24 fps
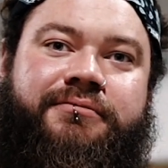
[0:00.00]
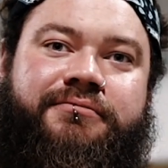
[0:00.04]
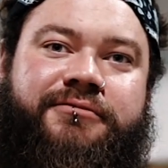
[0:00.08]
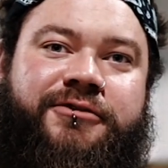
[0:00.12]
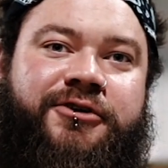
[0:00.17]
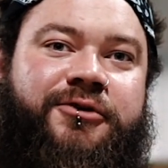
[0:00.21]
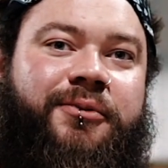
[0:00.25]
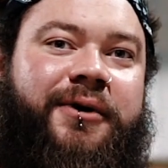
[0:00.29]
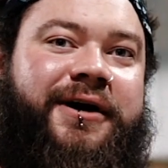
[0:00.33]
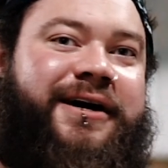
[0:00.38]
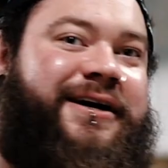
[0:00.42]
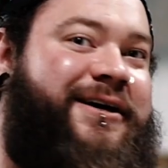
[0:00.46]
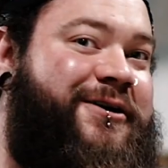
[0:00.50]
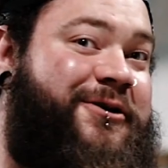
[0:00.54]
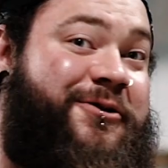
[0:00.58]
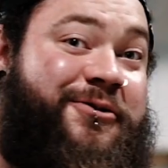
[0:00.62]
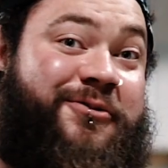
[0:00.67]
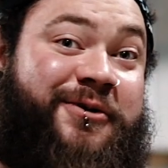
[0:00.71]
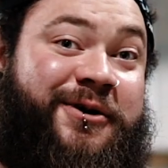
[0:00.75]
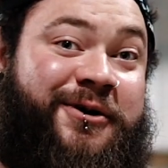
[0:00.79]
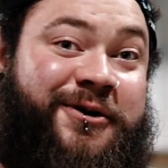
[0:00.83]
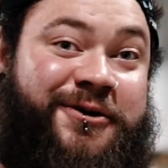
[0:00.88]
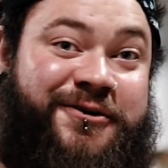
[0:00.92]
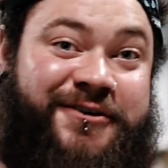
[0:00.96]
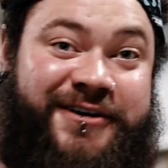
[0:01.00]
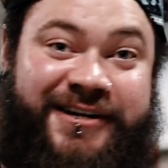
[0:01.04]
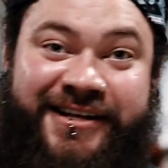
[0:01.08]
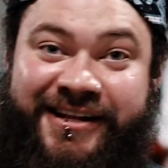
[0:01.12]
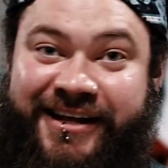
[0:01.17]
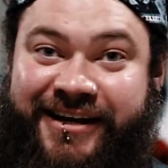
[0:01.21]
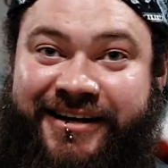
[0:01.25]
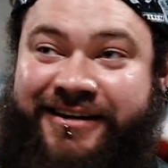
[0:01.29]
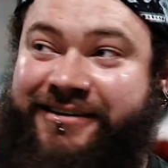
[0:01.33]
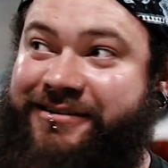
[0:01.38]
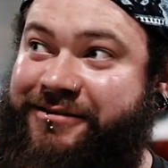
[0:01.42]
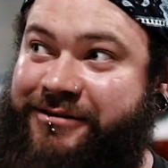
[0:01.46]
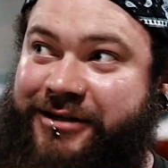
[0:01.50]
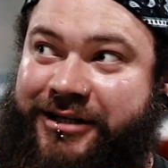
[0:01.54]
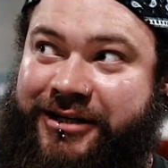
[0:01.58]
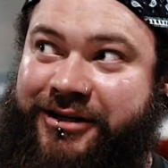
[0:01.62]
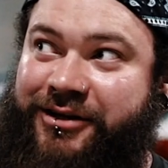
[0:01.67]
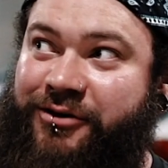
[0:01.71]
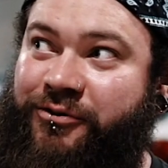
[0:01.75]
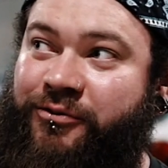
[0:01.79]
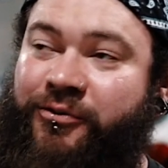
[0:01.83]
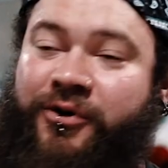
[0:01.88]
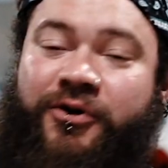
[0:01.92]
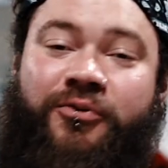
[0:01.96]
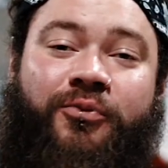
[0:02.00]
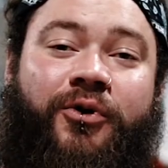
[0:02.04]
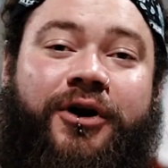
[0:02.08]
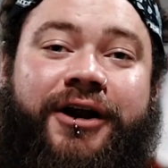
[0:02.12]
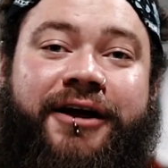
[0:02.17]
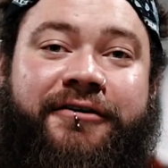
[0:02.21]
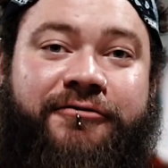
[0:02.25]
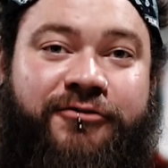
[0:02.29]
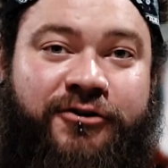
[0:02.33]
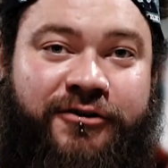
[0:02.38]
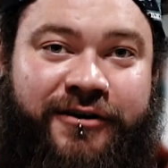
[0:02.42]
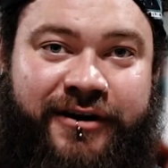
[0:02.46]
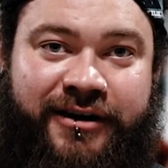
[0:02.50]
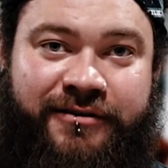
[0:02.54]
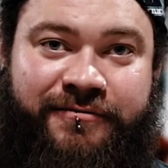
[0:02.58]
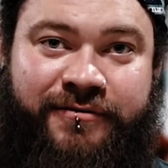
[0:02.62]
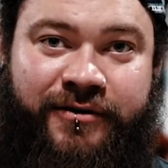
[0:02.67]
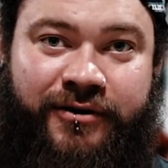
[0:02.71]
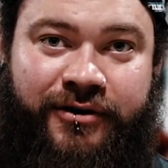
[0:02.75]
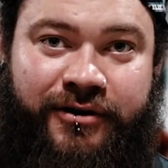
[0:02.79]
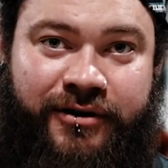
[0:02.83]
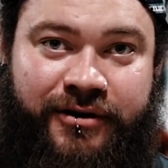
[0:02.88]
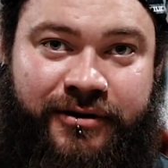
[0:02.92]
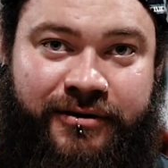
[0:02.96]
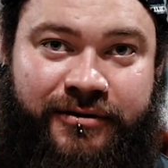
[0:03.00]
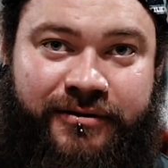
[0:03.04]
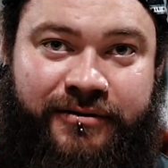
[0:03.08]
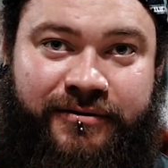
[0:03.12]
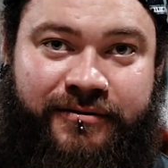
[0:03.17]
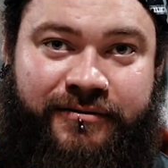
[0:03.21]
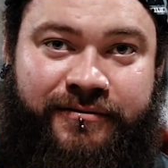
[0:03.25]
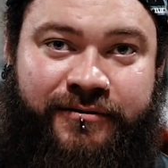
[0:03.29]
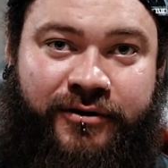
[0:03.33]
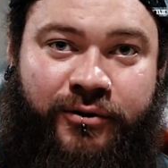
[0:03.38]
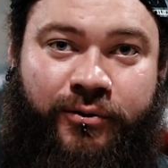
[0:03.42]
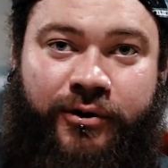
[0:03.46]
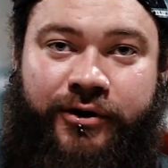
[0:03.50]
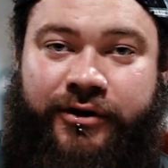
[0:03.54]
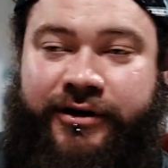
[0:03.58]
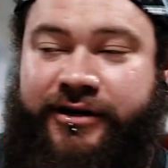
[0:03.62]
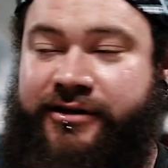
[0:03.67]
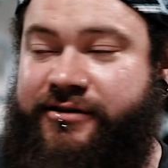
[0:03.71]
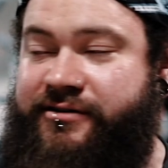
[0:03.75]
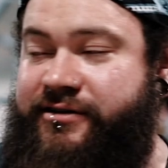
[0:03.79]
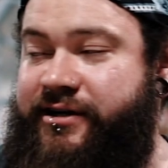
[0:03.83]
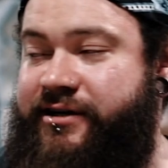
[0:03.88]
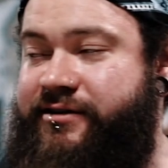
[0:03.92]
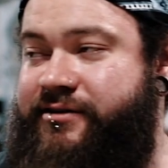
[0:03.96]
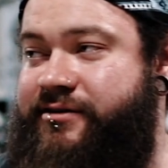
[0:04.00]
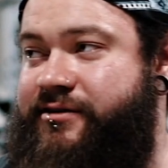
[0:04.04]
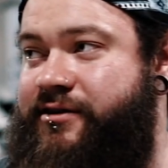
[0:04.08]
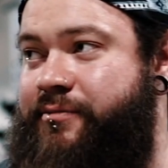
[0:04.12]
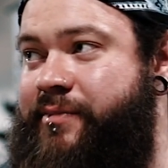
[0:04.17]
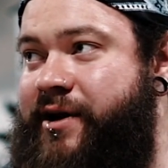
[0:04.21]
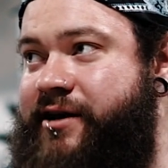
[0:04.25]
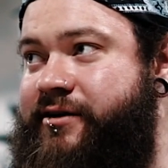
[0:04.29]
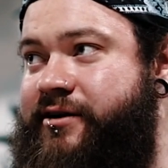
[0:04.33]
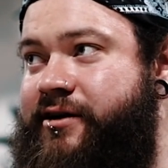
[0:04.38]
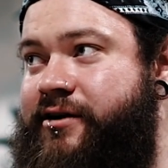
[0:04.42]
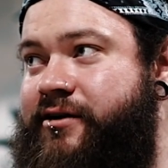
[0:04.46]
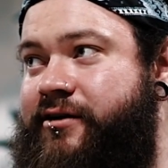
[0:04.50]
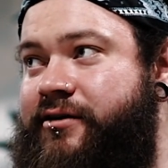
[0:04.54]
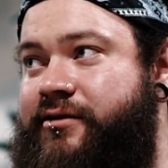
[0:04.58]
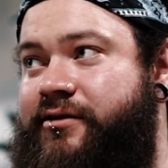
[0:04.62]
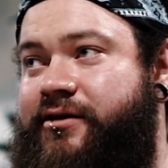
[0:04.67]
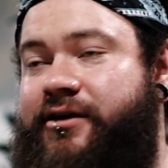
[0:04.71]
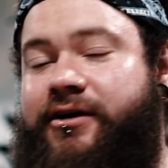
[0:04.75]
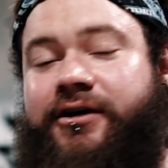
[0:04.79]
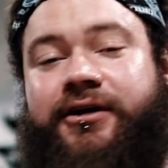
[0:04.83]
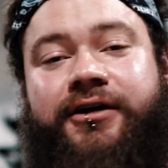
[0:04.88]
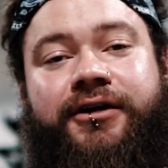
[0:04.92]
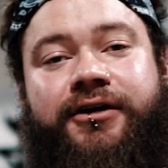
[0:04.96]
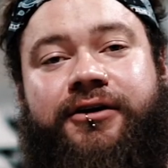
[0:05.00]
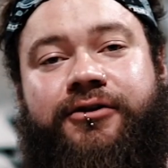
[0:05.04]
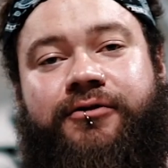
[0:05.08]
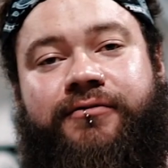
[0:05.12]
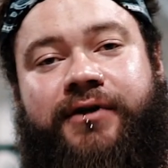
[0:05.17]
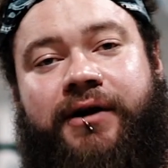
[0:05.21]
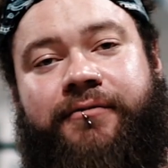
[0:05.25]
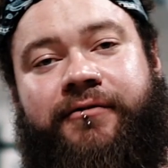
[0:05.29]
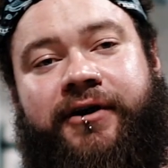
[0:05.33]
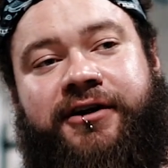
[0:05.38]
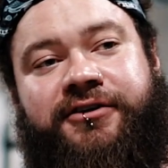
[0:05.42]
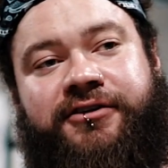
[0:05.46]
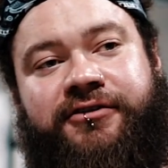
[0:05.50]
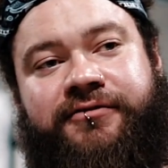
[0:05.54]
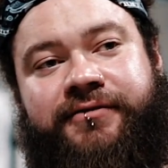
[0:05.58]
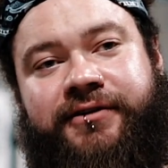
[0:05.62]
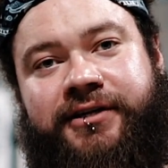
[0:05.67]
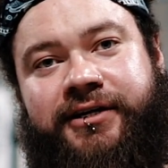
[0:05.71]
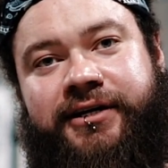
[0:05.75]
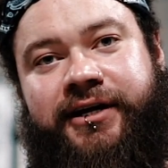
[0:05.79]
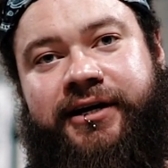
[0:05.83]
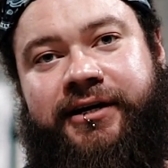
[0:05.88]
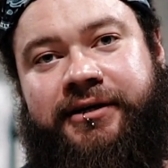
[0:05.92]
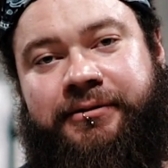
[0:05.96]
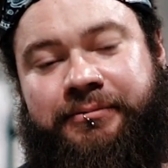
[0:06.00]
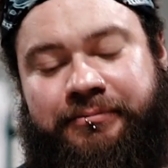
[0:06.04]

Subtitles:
280 or 300, and then whatever we're at for working sets, depending on the rep ranges for the day.